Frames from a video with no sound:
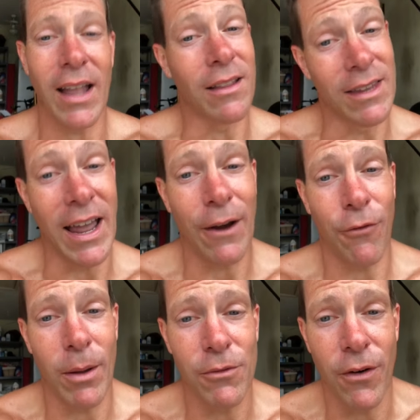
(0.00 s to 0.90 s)
and the
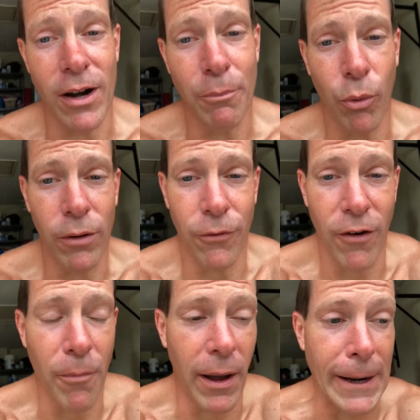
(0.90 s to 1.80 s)
diaphragm is very important for
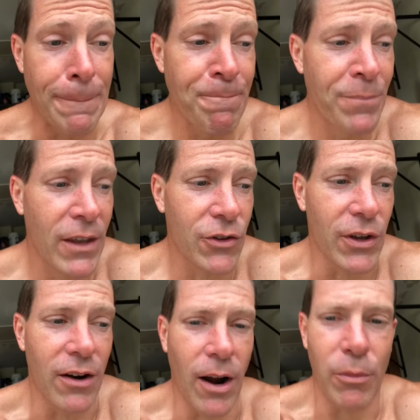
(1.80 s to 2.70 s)
everybody. So
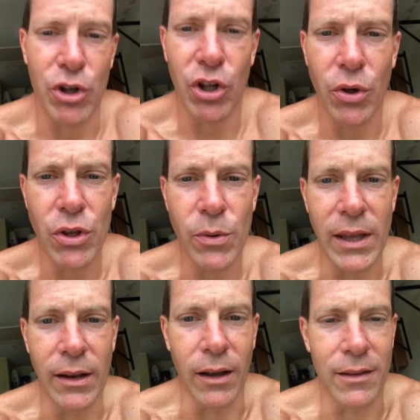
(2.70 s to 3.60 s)
here, I'm gonna show you
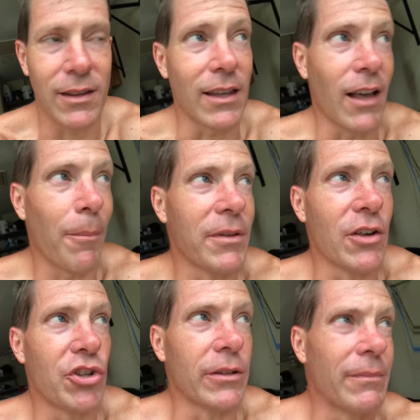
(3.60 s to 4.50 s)
in the Seiza
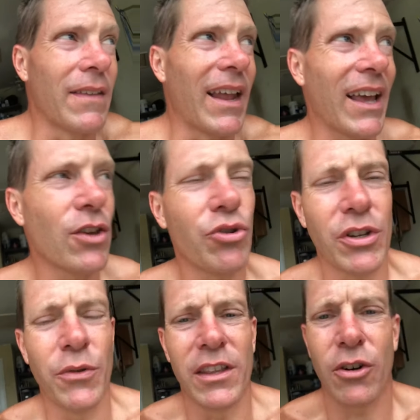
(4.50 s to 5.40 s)
position, and then I usually
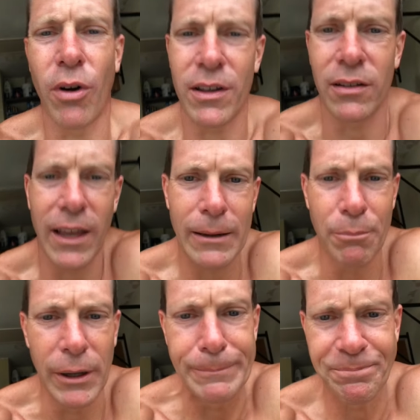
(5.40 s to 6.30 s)
do this
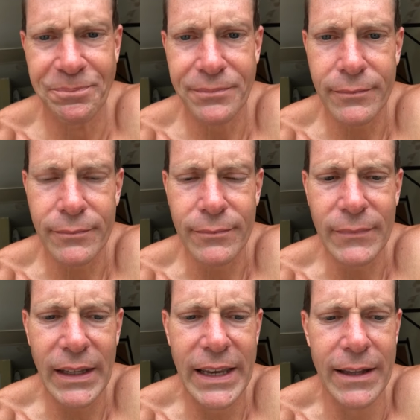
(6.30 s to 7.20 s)
cross-legged, but
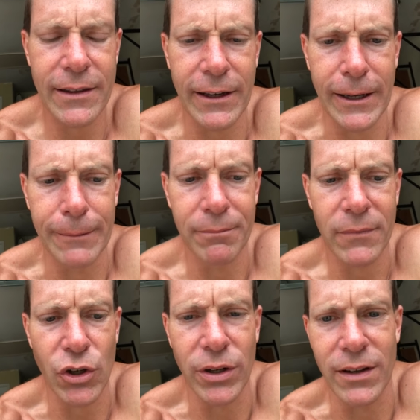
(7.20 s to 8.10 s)
it's
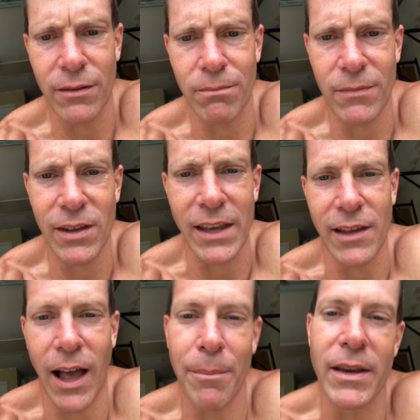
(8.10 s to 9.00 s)
good to
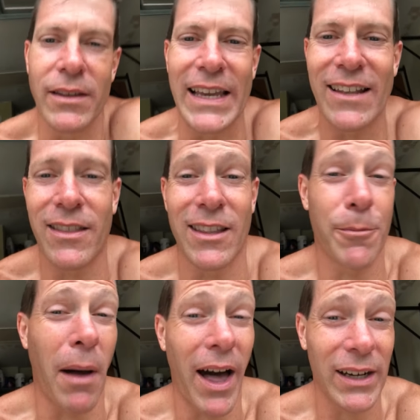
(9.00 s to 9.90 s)
Seiza because it gets the
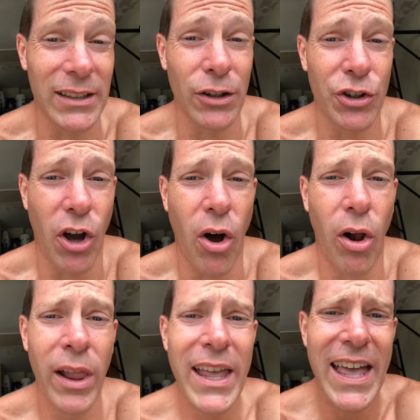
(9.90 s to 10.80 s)
spine a little
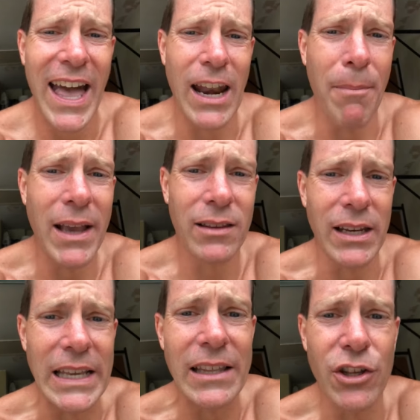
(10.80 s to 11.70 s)
tall, and it makes it
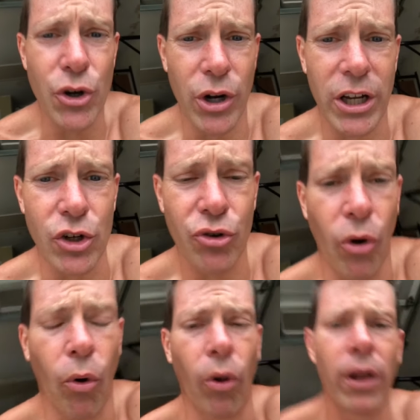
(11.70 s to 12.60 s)
easier to
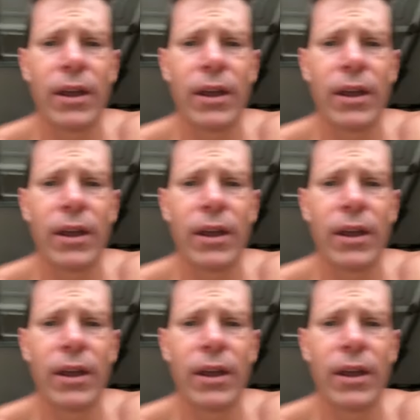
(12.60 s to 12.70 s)
control.